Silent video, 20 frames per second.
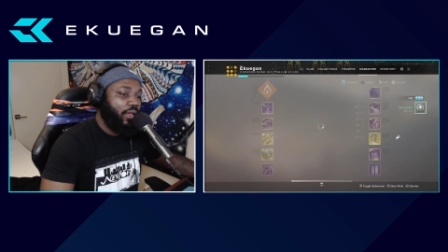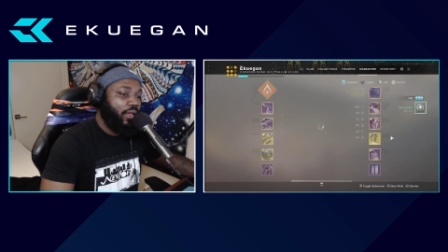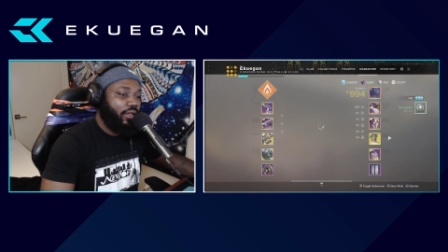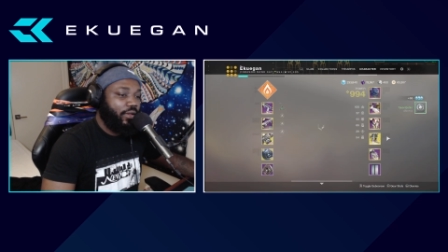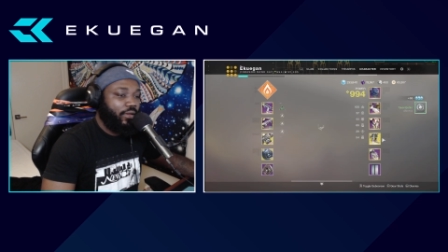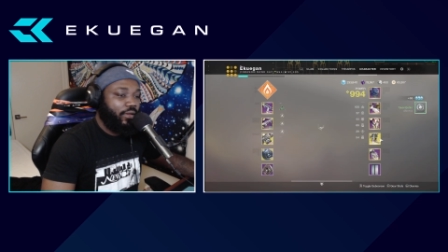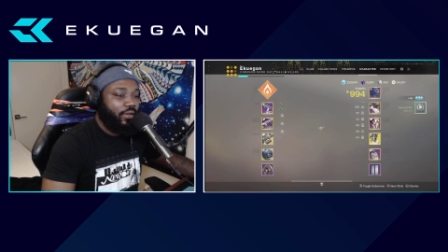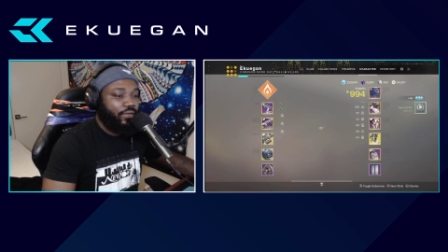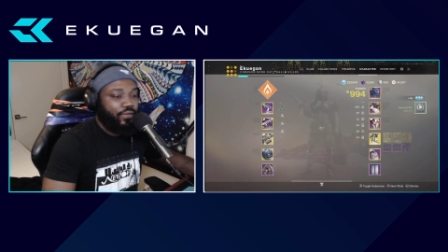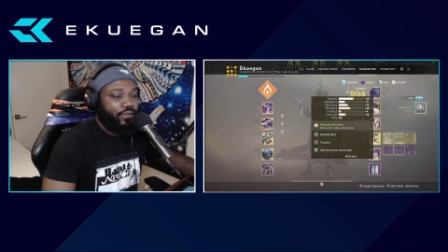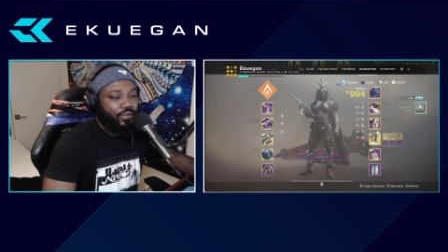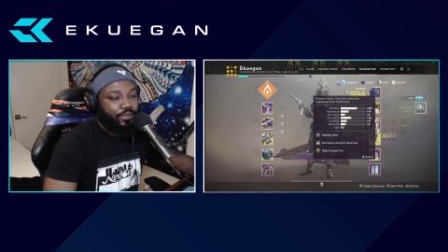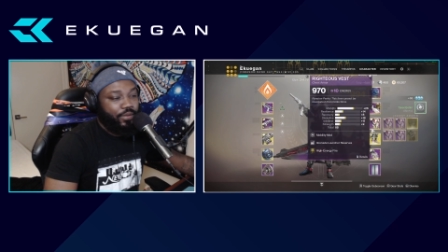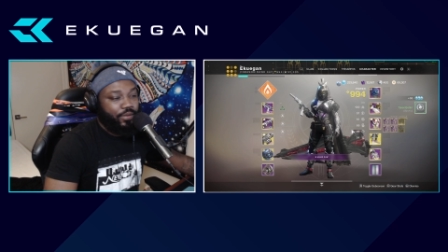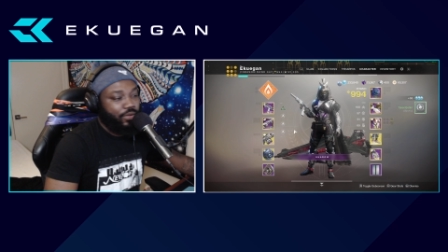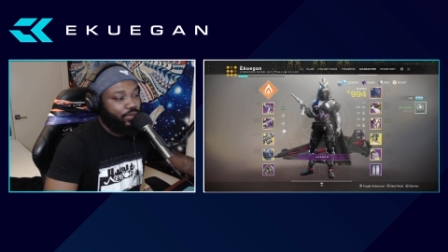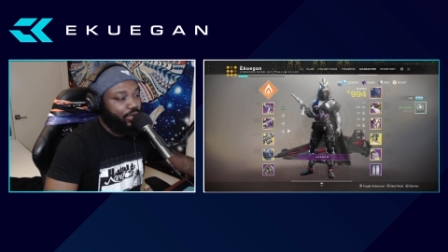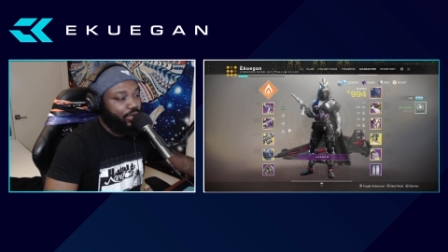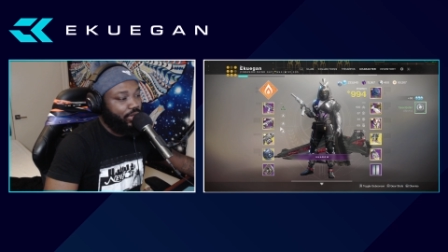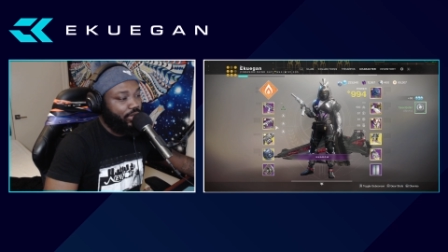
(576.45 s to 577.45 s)
the difference
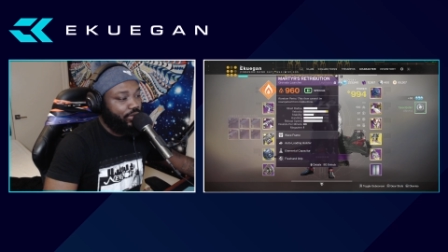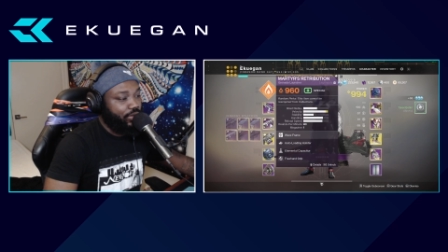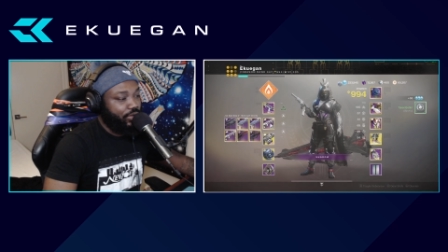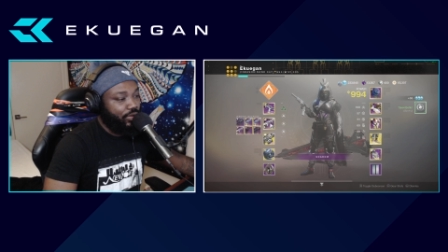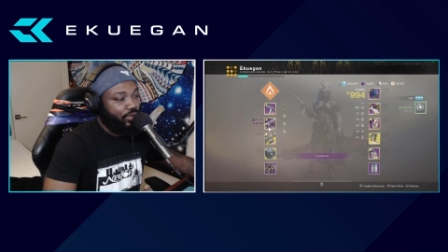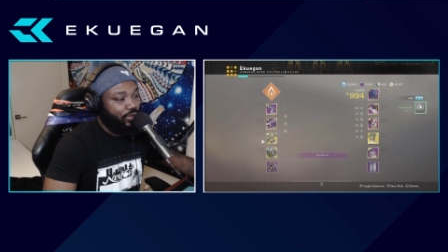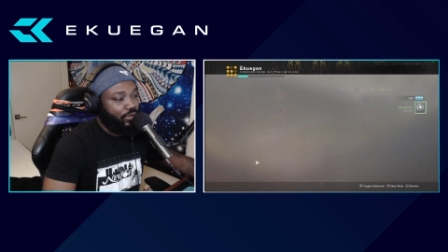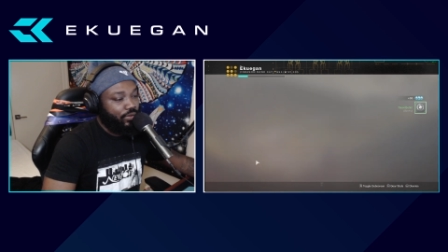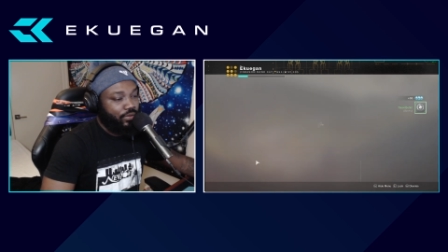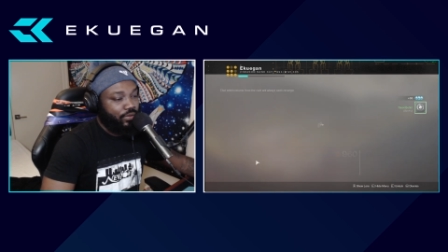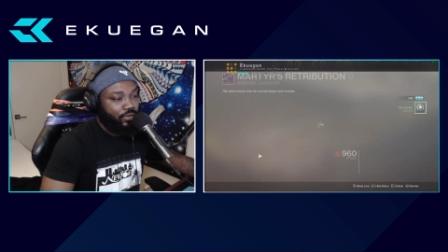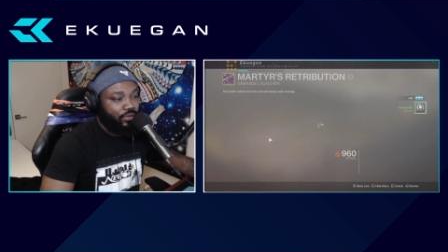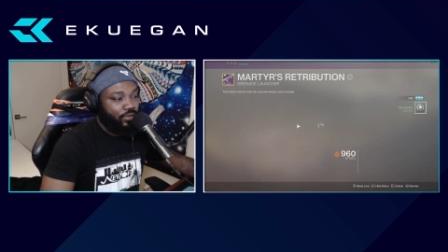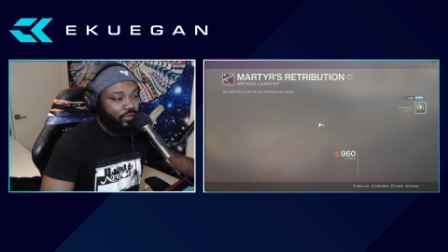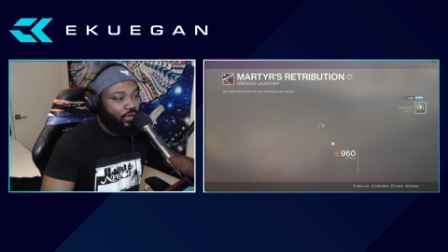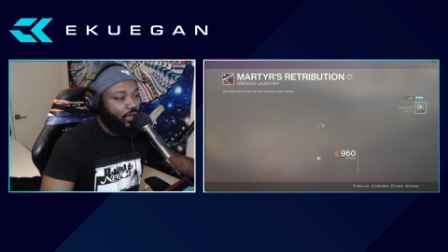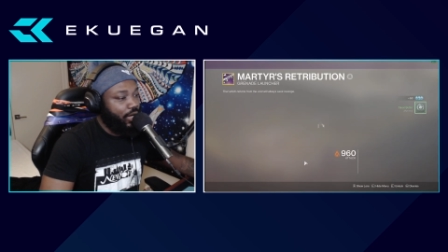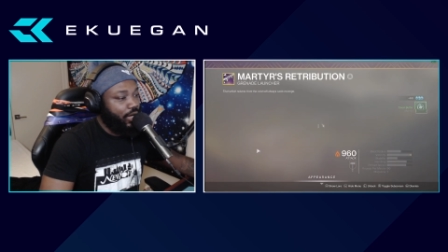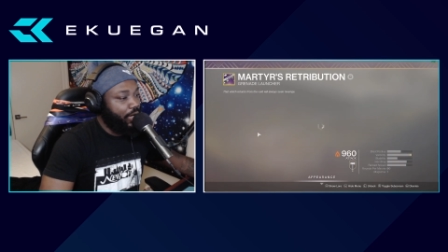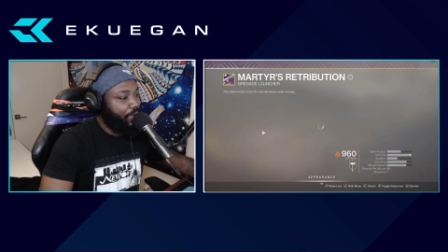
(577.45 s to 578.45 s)
between the two.
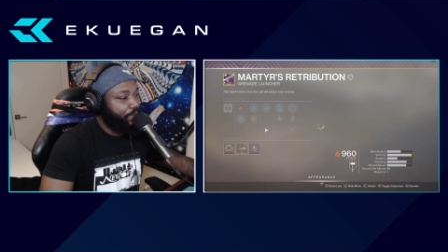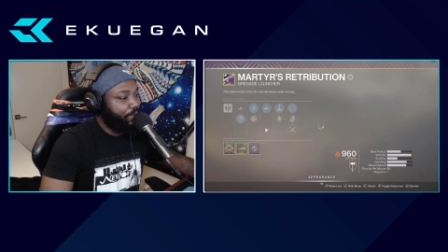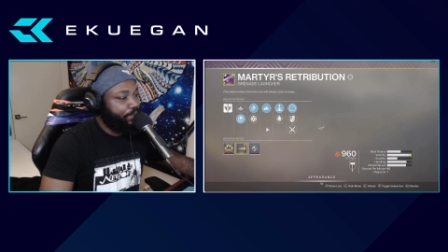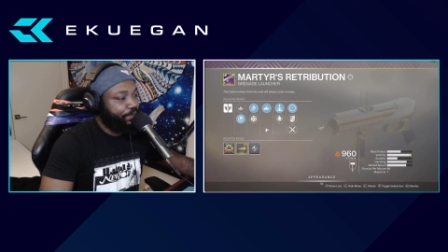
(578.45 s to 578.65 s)
All right.